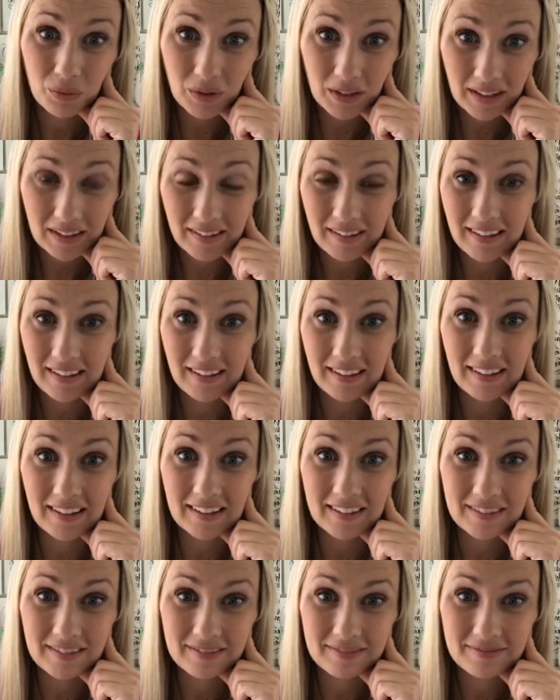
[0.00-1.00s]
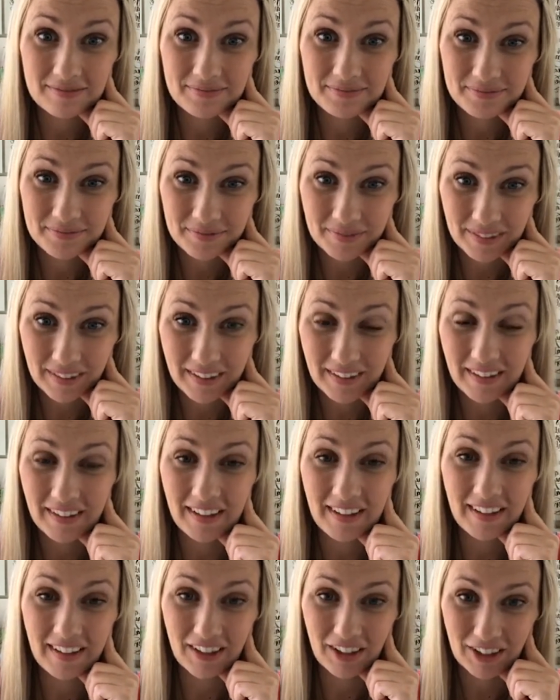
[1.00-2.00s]
really,
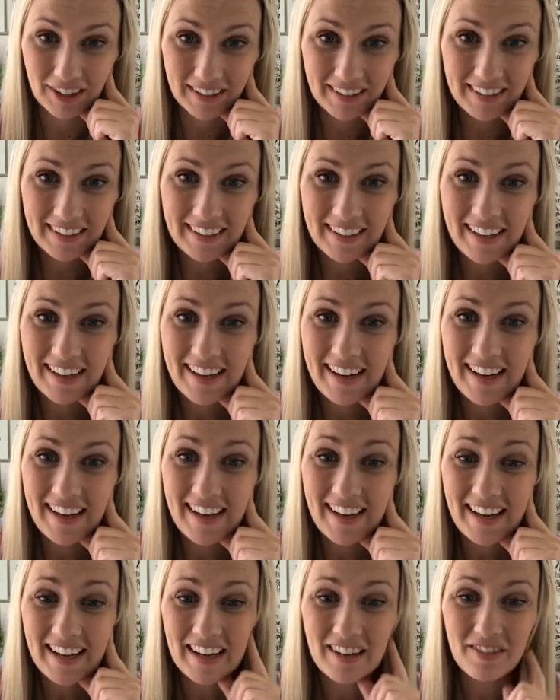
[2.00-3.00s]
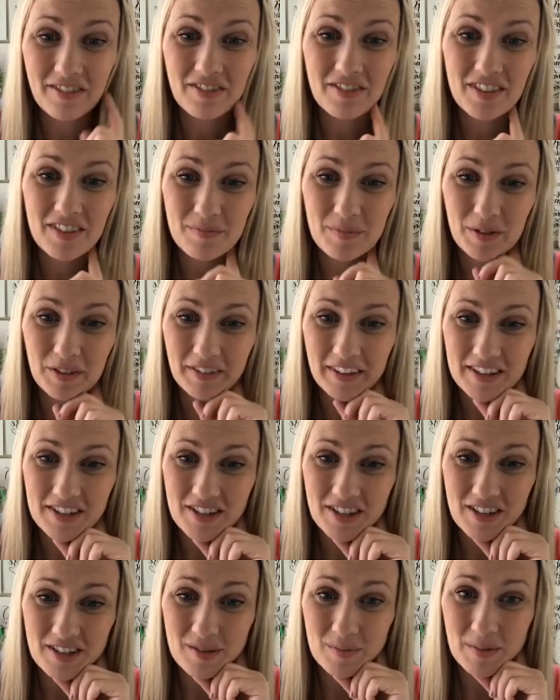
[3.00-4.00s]
really good. If
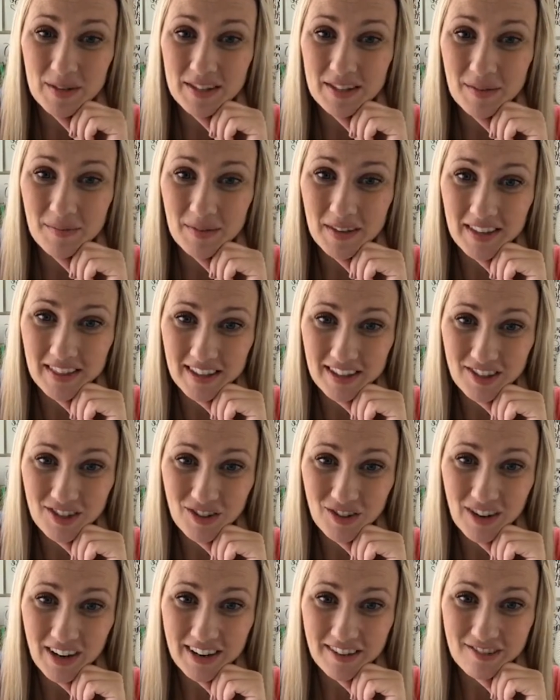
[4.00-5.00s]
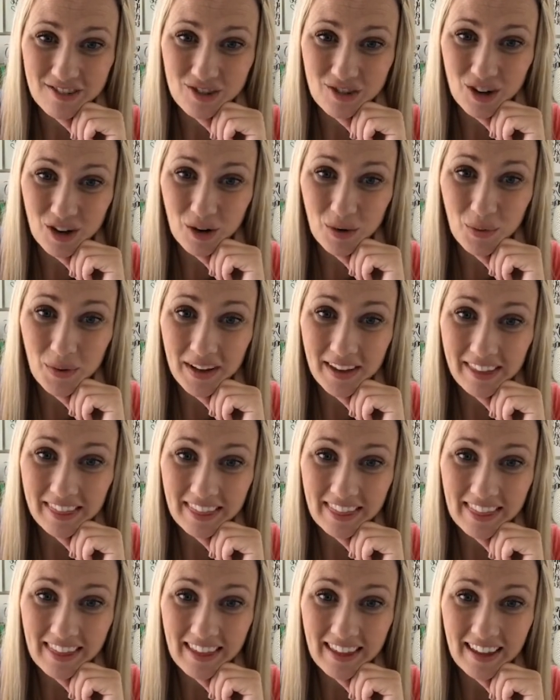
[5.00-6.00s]
perfectionism is something that you kind of struggle with,
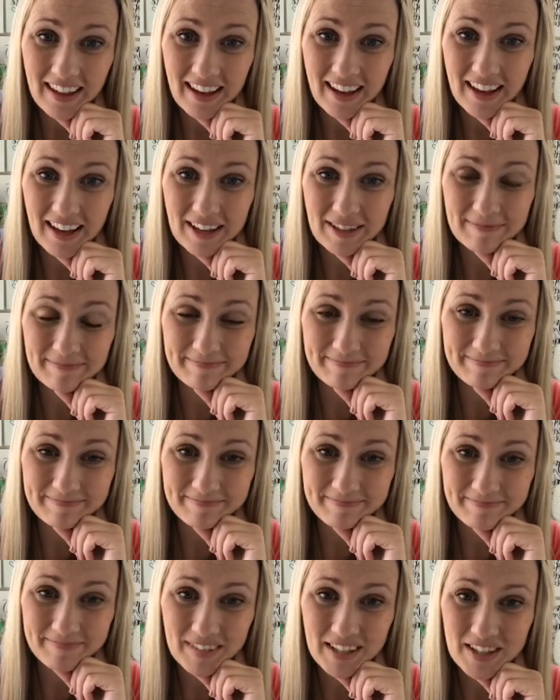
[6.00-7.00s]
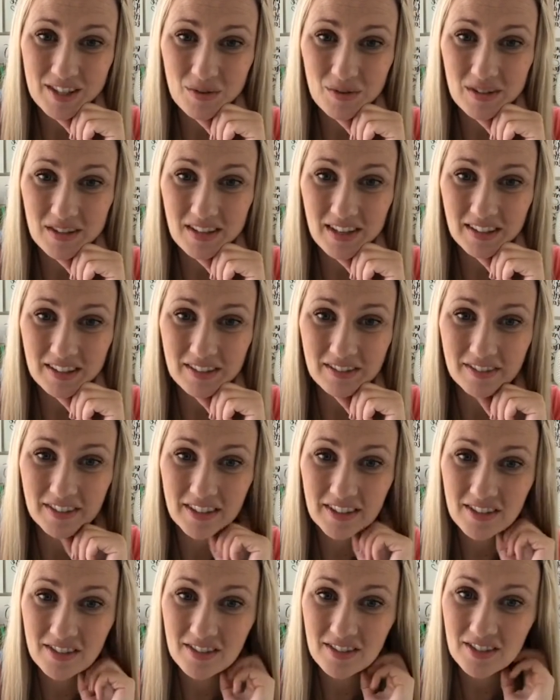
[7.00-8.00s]
it's with Dr.
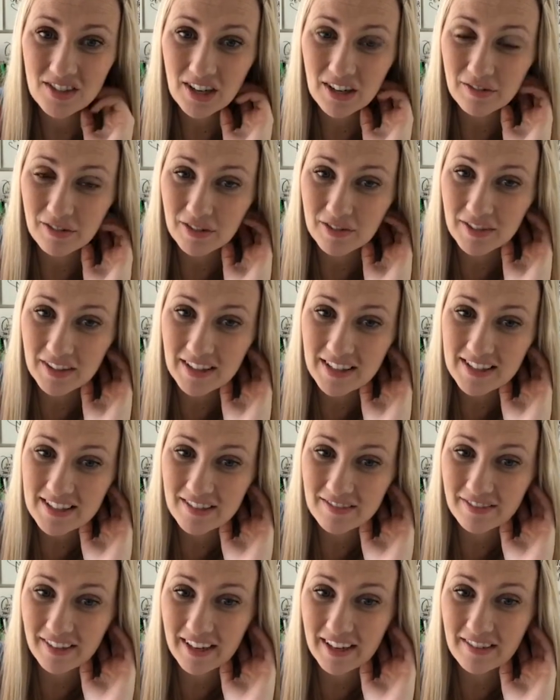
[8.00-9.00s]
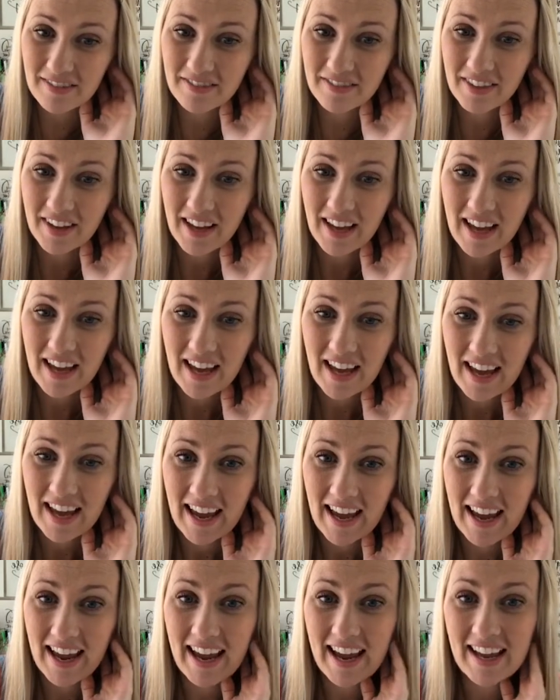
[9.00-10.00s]
Jennifer Finlayson-Fife
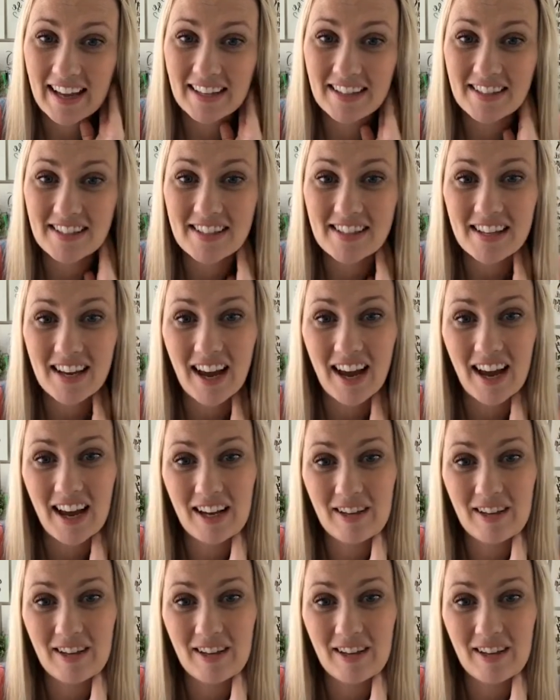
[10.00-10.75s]
and